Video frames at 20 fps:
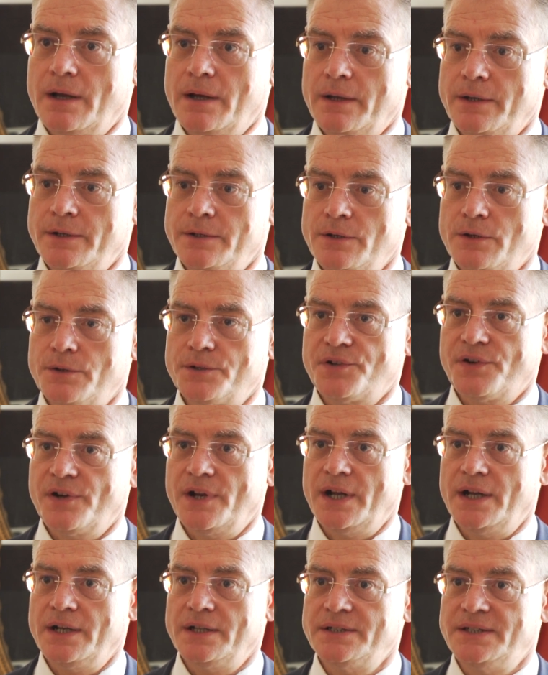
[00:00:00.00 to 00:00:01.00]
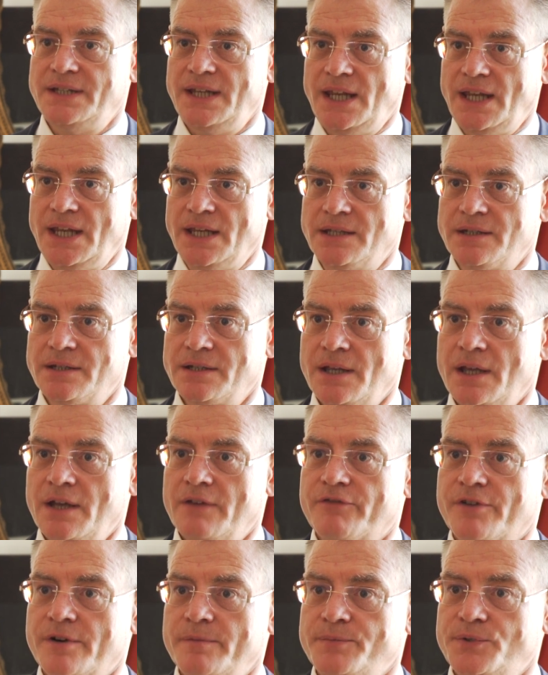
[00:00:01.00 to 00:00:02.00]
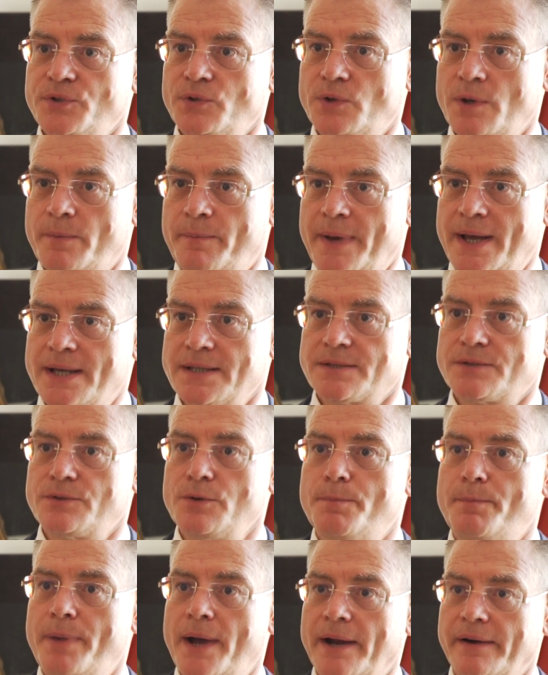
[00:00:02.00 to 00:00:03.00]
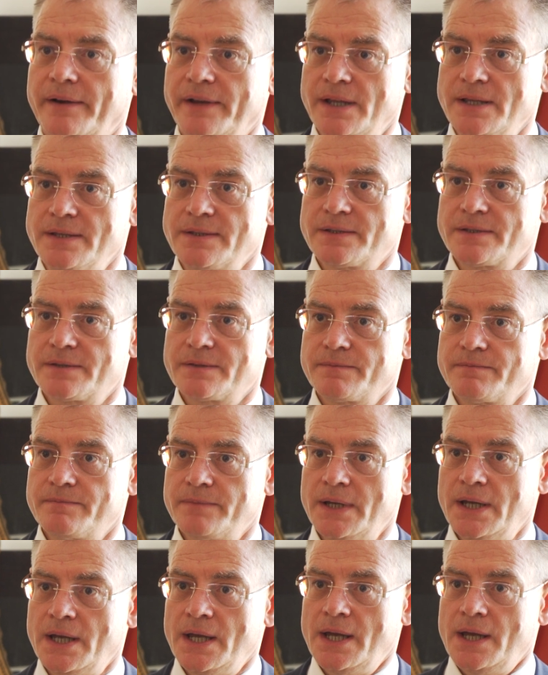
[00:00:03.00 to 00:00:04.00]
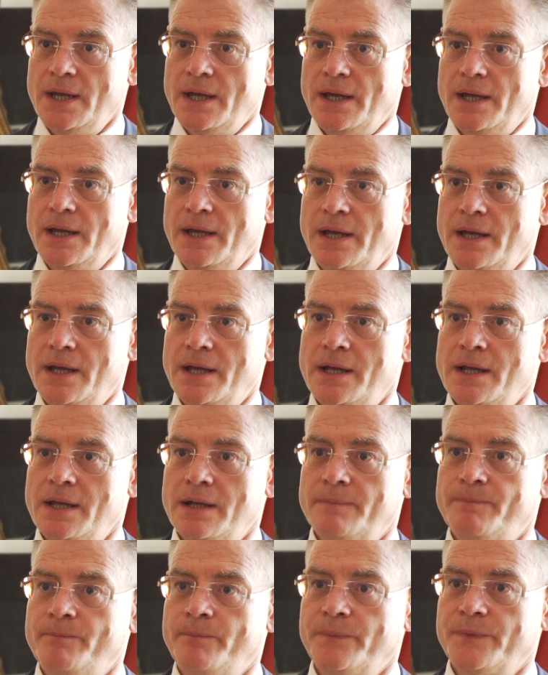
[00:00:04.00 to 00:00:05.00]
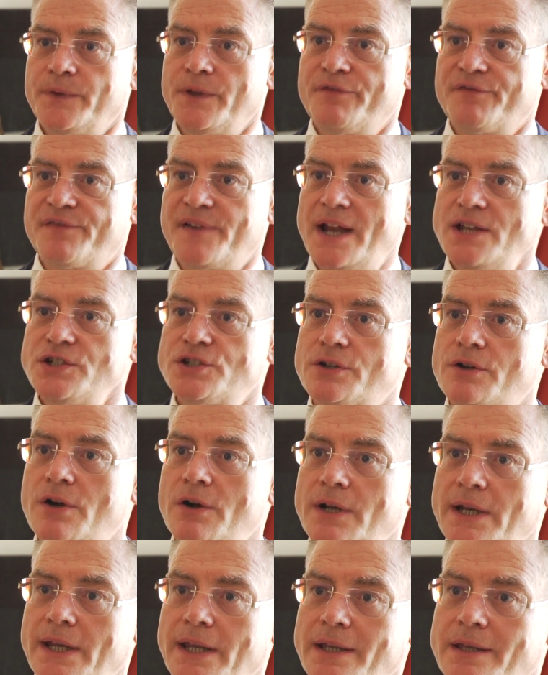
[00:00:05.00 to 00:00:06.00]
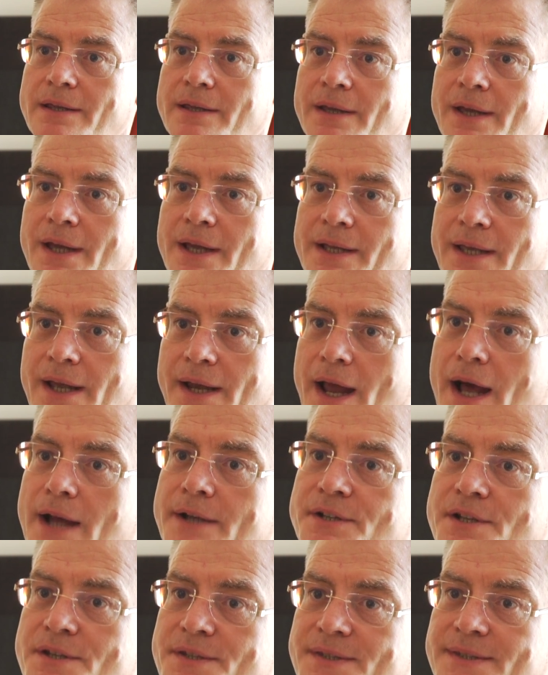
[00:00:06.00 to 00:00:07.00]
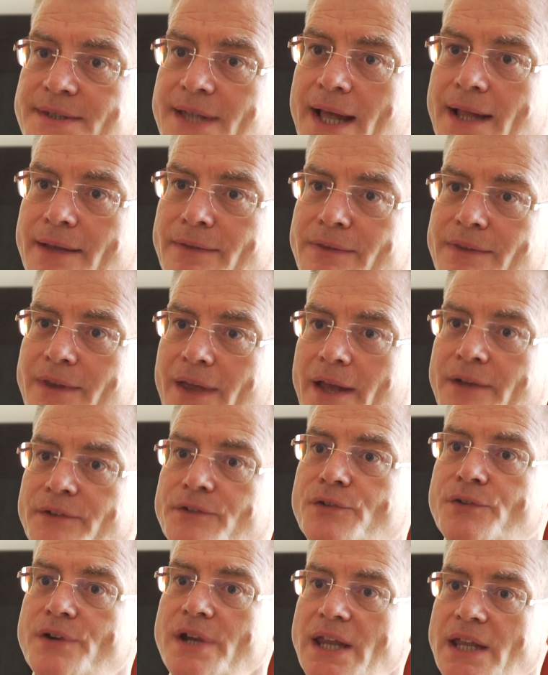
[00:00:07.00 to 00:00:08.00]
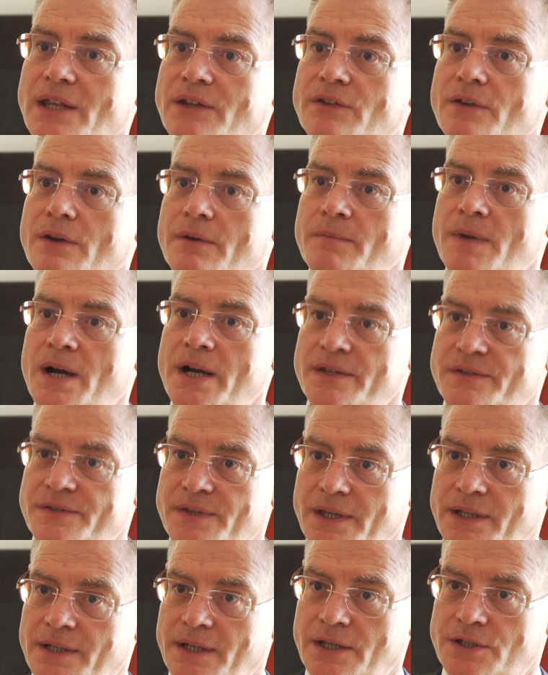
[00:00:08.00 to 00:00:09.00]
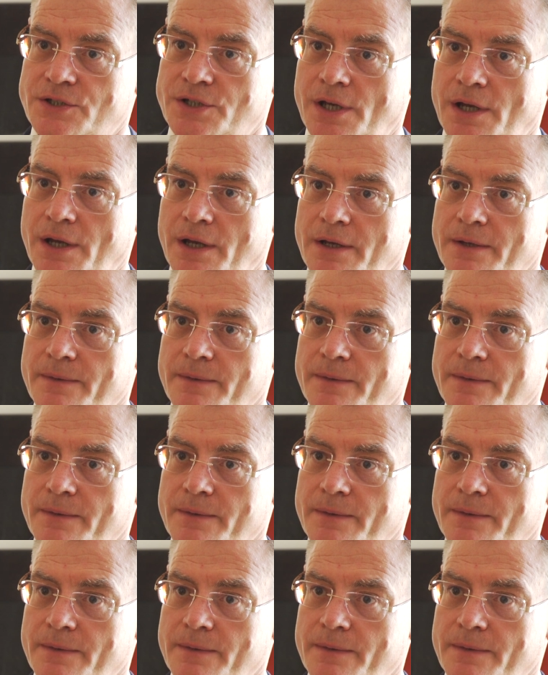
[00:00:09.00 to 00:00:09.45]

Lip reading: notarial deed from Budapest to Paris, the French colleague can understand and read my signature.